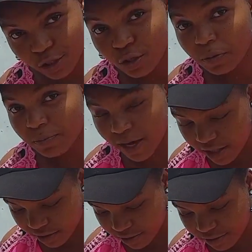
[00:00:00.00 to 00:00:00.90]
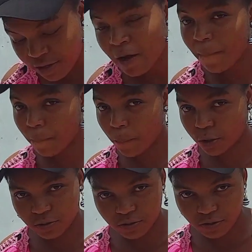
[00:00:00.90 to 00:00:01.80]
It could be more than,
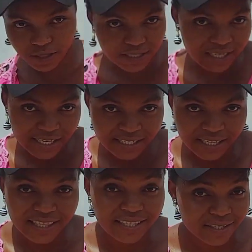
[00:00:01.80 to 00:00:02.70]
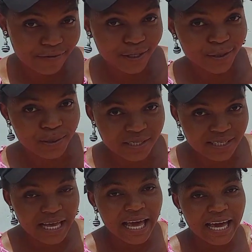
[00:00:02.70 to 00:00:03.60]
but nothing less than 30
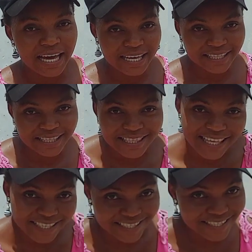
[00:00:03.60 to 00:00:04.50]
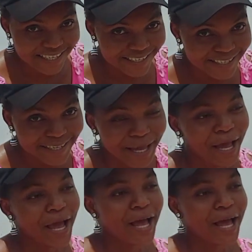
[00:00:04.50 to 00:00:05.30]
videos in 30 days.